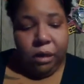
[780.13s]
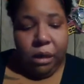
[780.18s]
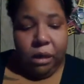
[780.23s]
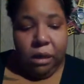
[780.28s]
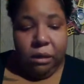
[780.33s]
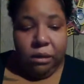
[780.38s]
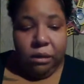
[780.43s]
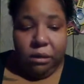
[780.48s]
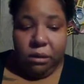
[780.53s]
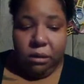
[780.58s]

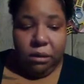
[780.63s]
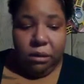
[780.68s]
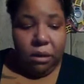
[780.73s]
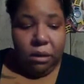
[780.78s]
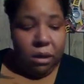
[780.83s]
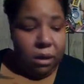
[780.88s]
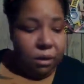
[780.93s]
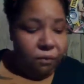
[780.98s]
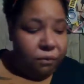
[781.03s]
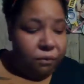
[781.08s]
Cause
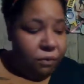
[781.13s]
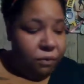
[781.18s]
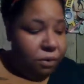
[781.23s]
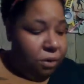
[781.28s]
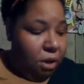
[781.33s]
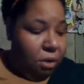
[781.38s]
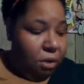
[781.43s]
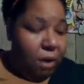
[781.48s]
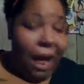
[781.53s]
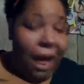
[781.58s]
if
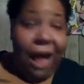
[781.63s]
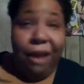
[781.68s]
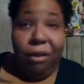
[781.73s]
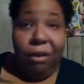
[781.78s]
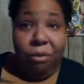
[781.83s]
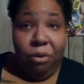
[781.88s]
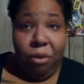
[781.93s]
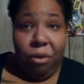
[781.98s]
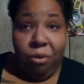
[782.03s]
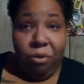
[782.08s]
you don't, I
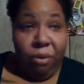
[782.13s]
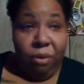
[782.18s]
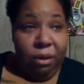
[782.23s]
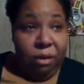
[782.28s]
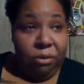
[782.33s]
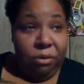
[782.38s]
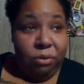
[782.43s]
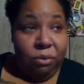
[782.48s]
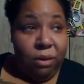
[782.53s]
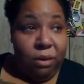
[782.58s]
don't know who
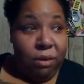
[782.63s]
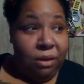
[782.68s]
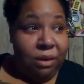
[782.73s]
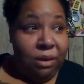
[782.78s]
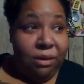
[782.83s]
else will.